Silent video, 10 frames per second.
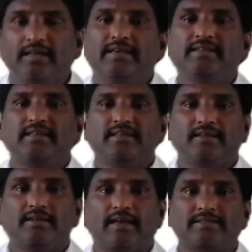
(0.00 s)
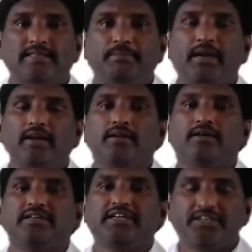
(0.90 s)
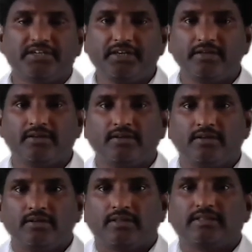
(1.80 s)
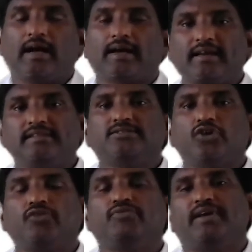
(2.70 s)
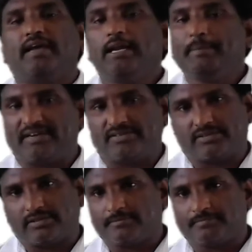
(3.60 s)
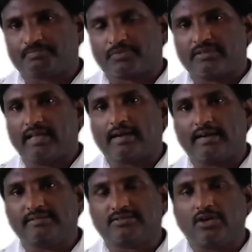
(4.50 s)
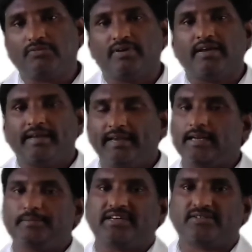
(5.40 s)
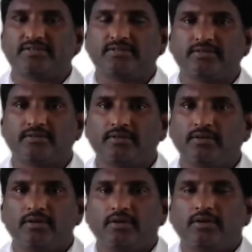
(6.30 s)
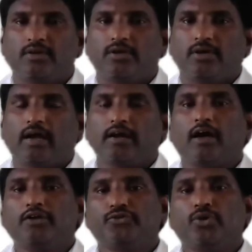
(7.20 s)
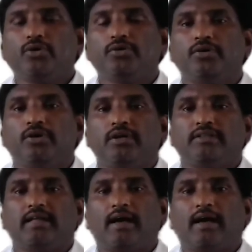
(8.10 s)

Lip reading: in the XML DTD the occurrence of elements. The occurrence of elements. And also the